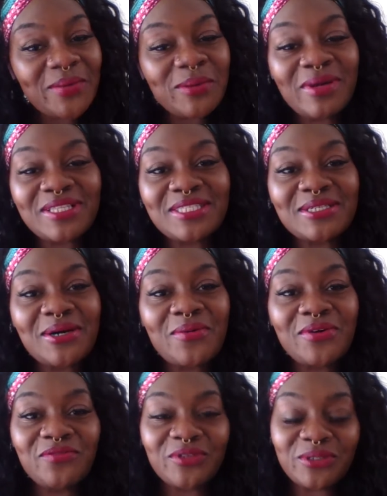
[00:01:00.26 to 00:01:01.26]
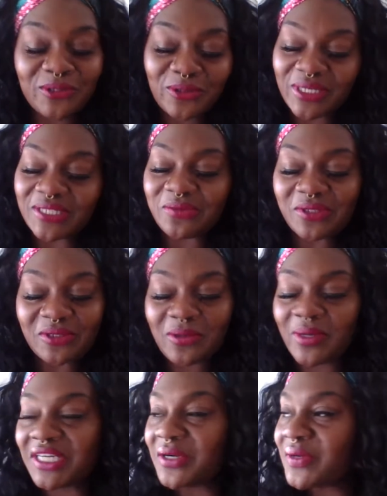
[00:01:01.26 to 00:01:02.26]
we're about to go in real quick,
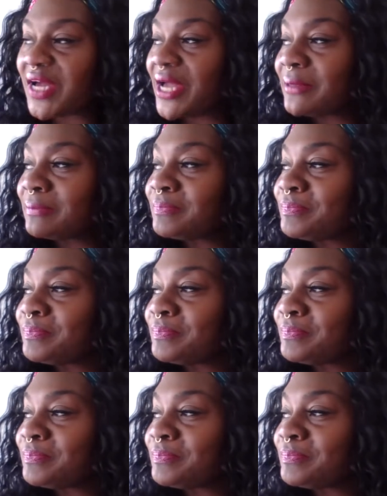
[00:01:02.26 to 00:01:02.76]
okay?